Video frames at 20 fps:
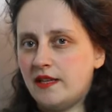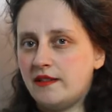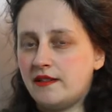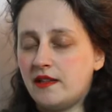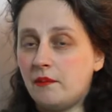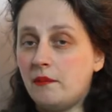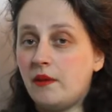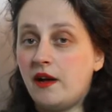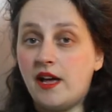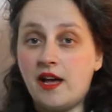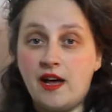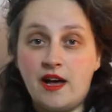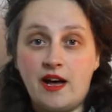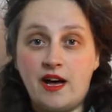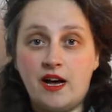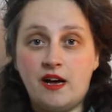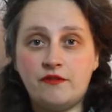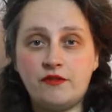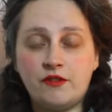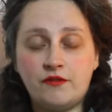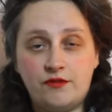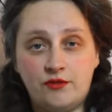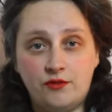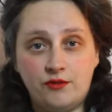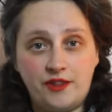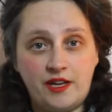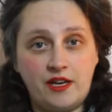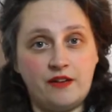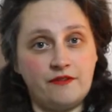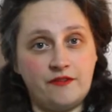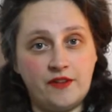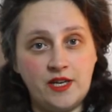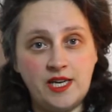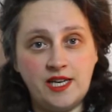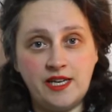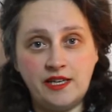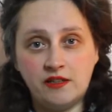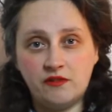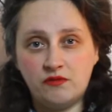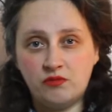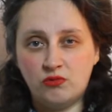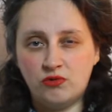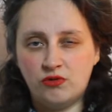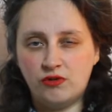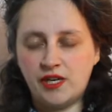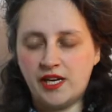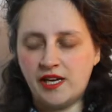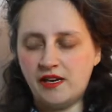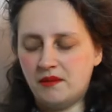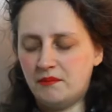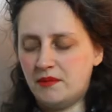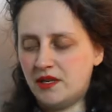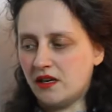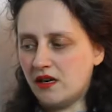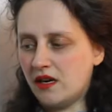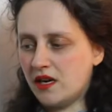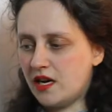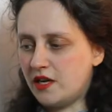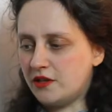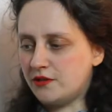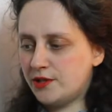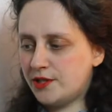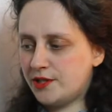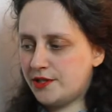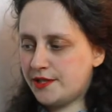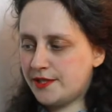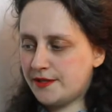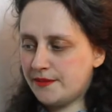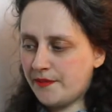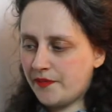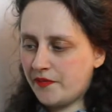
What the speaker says: they might have for that feeling of walking among ghosts.